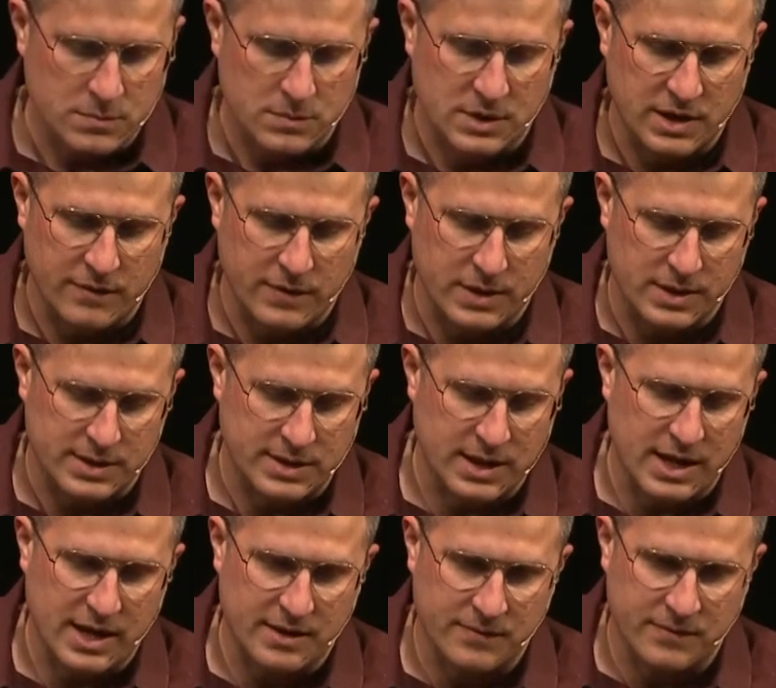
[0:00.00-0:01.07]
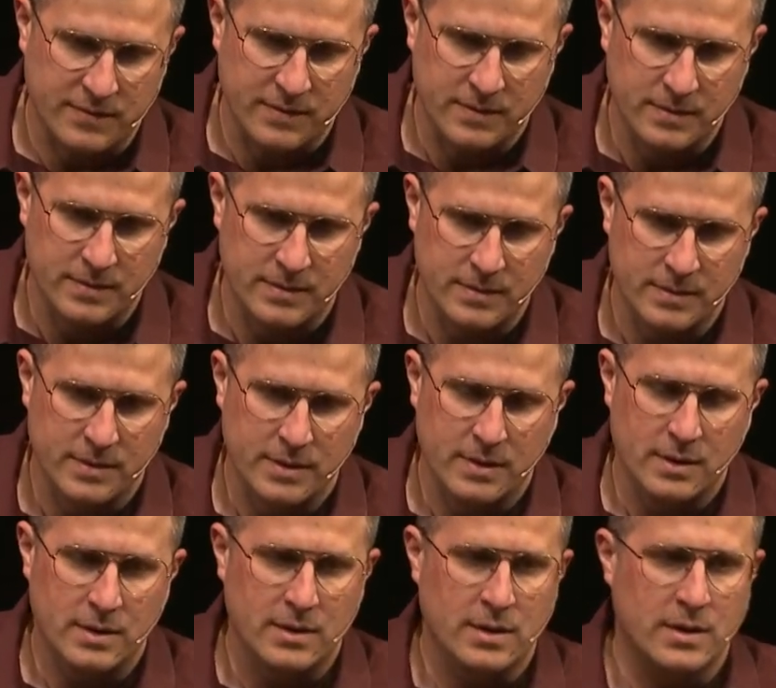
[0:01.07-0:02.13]
Given us life
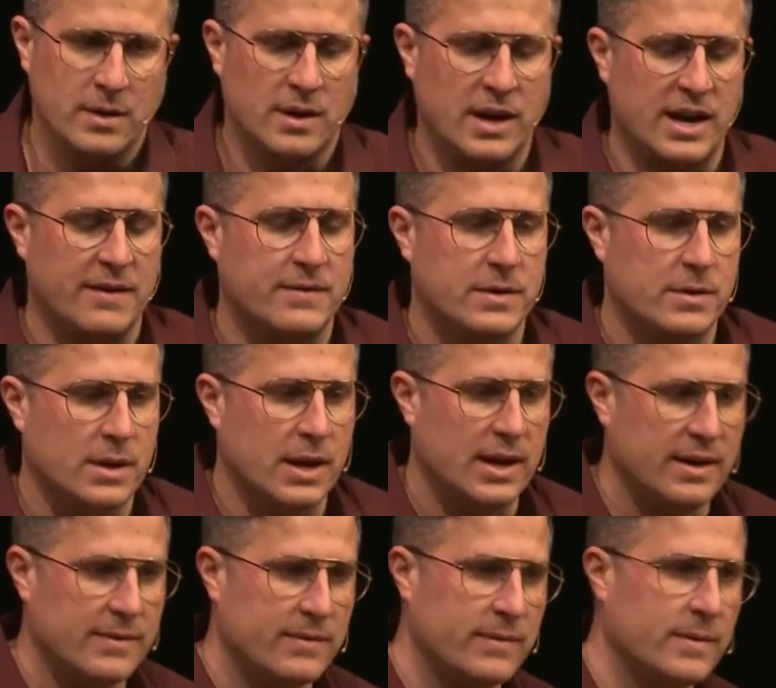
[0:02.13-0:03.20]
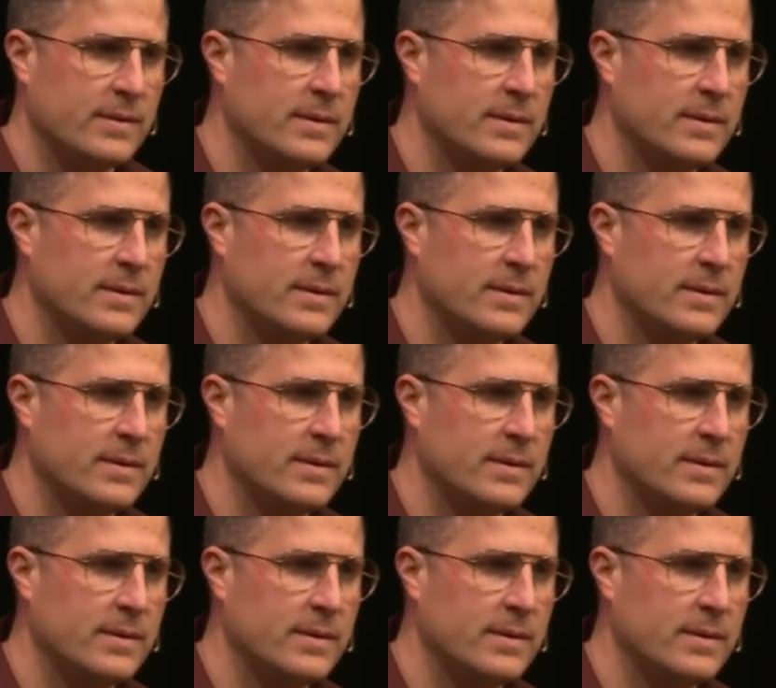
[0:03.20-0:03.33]
after life.